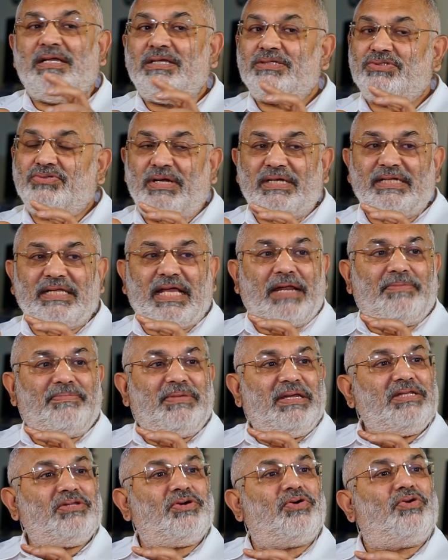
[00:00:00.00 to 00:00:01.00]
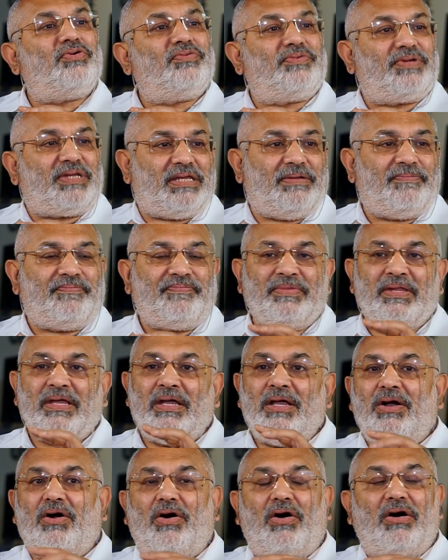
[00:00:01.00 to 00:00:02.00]
so it can be in the ovary,
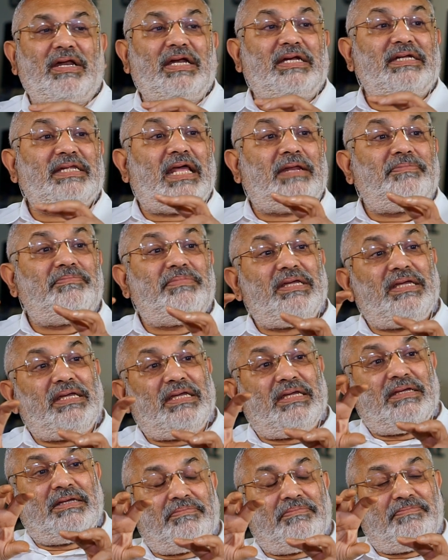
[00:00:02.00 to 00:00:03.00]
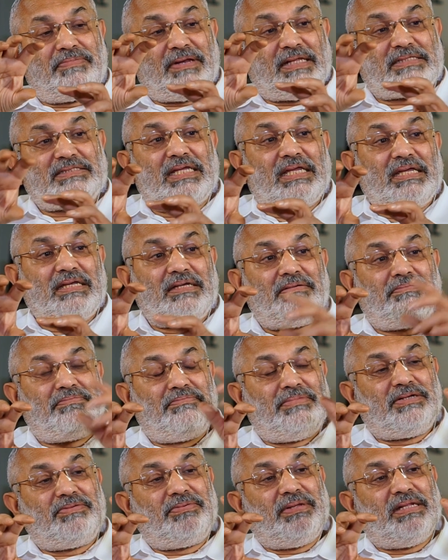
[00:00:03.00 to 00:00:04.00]
or it can be pressing
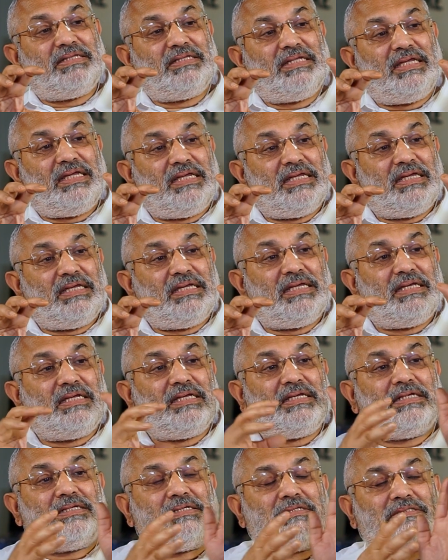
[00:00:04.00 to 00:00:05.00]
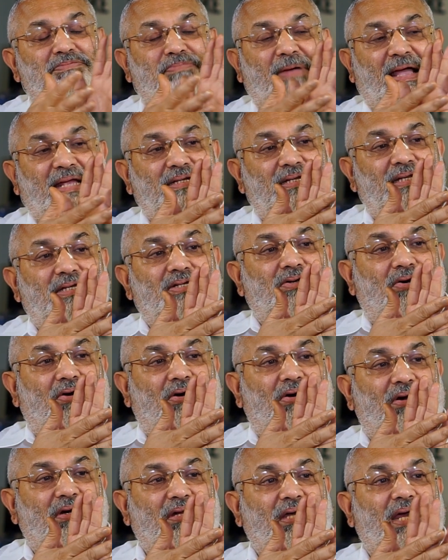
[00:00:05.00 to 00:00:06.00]
between the spinal
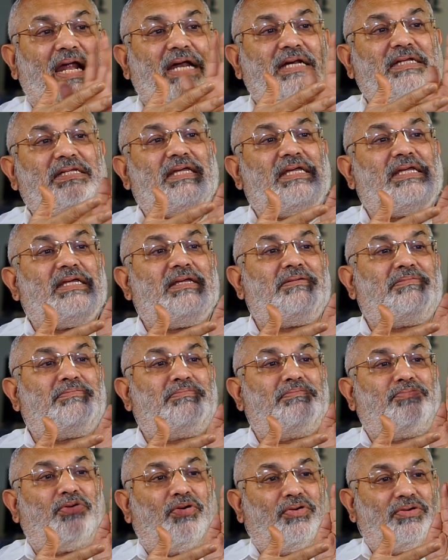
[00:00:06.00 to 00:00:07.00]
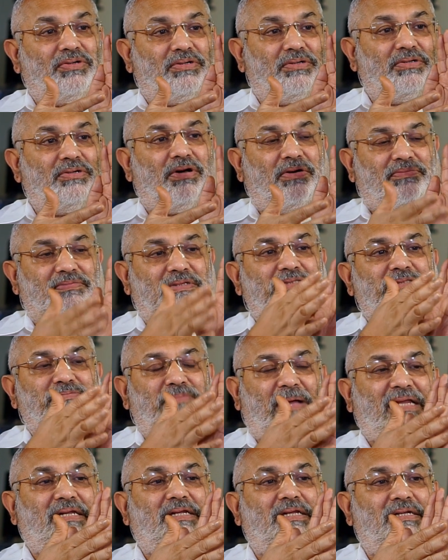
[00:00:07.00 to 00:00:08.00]
cord and the bone of the
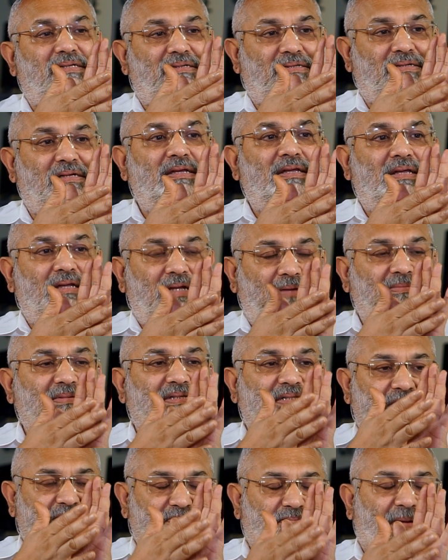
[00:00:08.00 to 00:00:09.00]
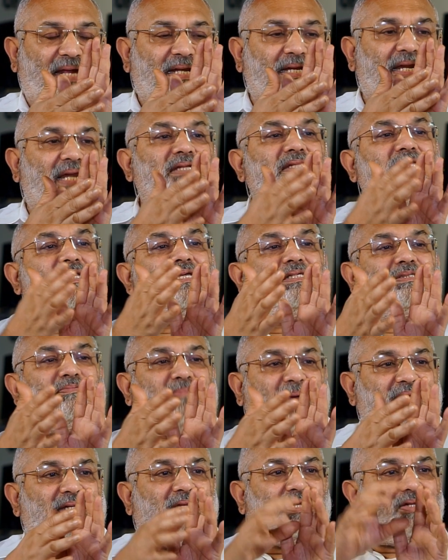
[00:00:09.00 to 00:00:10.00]
spinal, the spine and the
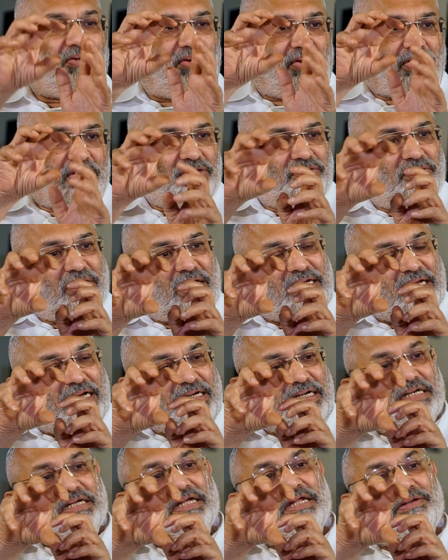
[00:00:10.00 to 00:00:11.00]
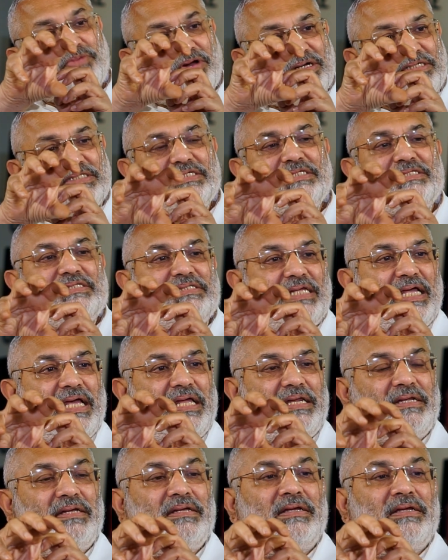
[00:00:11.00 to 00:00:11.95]
spinal cord. You can get a dermoid cyst there.